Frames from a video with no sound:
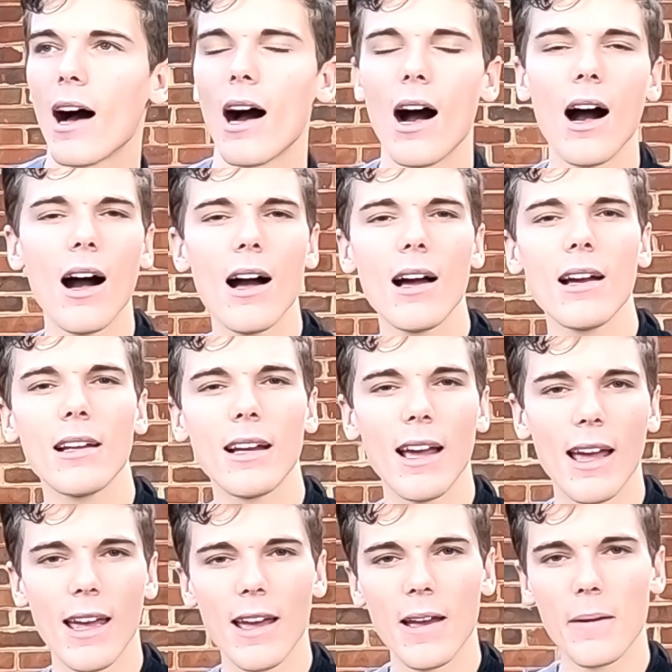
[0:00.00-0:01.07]
I
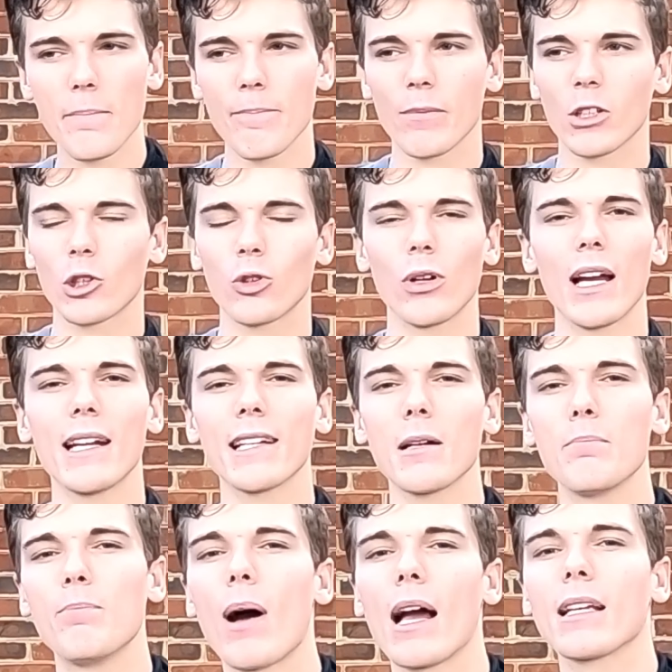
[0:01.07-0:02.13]
am creating a
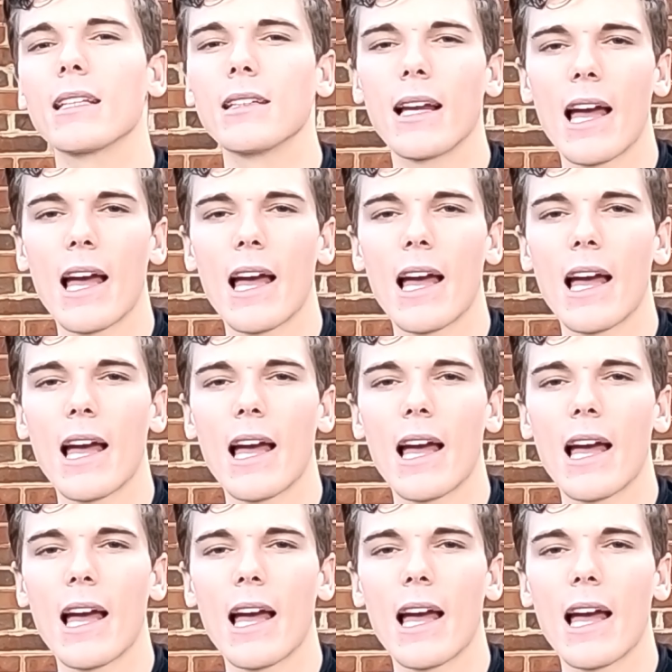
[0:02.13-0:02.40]
banking